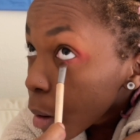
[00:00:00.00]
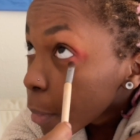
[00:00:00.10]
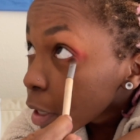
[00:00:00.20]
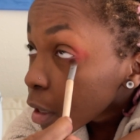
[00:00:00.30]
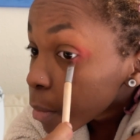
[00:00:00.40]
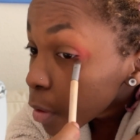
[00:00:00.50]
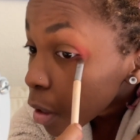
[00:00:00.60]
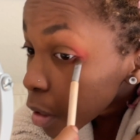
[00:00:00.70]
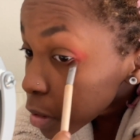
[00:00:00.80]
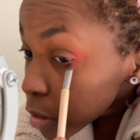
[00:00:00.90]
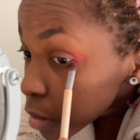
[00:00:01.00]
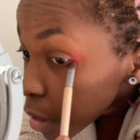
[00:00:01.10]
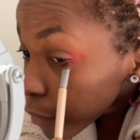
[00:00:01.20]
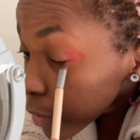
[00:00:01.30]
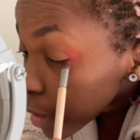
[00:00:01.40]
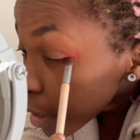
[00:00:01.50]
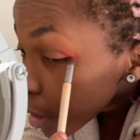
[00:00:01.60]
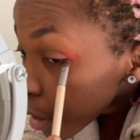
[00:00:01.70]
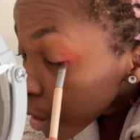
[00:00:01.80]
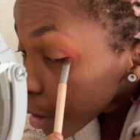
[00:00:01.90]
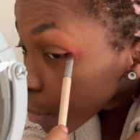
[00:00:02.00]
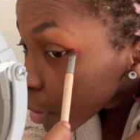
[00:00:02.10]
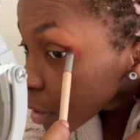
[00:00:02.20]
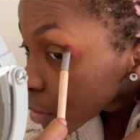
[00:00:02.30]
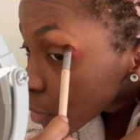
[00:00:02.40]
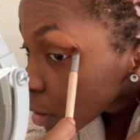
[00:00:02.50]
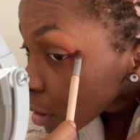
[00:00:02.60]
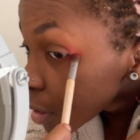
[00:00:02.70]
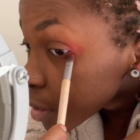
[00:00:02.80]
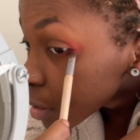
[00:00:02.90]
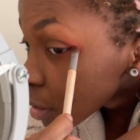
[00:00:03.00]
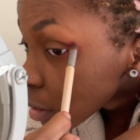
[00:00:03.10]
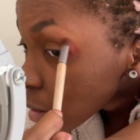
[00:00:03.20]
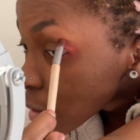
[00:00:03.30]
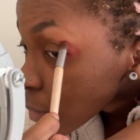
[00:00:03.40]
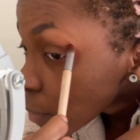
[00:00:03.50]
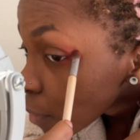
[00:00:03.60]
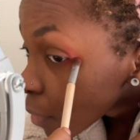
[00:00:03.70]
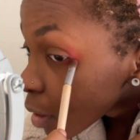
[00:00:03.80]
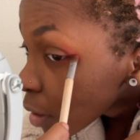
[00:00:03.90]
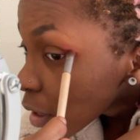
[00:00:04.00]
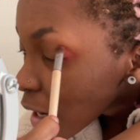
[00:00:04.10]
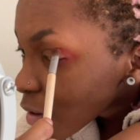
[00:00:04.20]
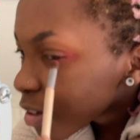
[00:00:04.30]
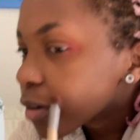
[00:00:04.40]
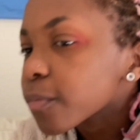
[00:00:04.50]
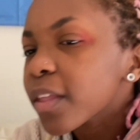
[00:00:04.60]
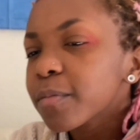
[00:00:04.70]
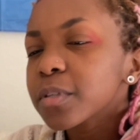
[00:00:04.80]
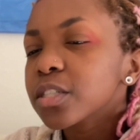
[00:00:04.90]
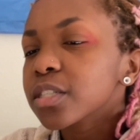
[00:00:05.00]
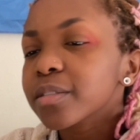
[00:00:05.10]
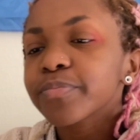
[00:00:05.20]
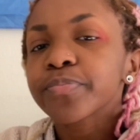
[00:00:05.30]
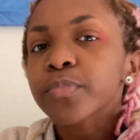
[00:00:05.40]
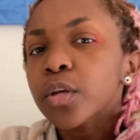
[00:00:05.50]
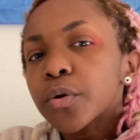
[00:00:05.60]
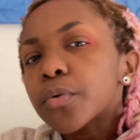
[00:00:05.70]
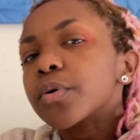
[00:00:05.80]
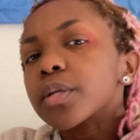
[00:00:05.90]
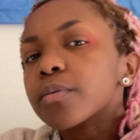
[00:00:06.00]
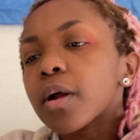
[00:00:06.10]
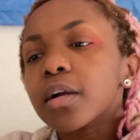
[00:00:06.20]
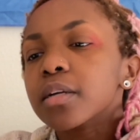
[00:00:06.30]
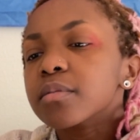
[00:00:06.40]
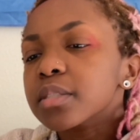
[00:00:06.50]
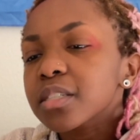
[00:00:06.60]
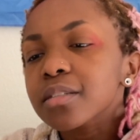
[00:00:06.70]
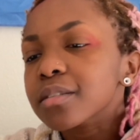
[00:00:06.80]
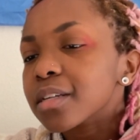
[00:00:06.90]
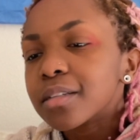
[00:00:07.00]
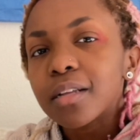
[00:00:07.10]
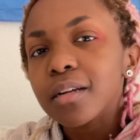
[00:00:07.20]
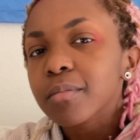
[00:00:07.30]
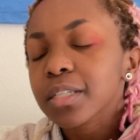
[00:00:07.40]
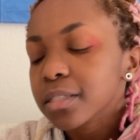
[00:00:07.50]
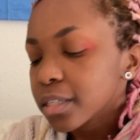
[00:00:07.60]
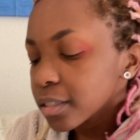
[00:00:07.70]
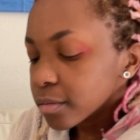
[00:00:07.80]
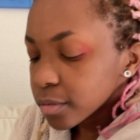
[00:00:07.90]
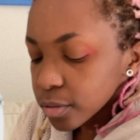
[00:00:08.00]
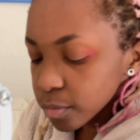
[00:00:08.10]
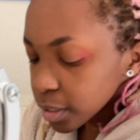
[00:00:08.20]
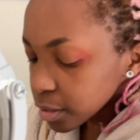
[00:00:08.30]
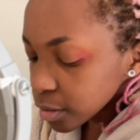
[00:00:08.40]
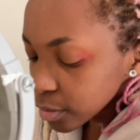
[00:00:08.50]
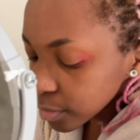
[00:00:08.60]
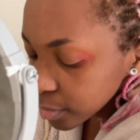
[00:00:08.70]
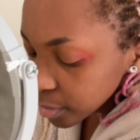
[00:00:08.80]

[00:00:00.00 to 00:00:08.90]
makeup looks and everything, but I do not. I don't know, I've been just really rocking with just like letting my skin do what it do.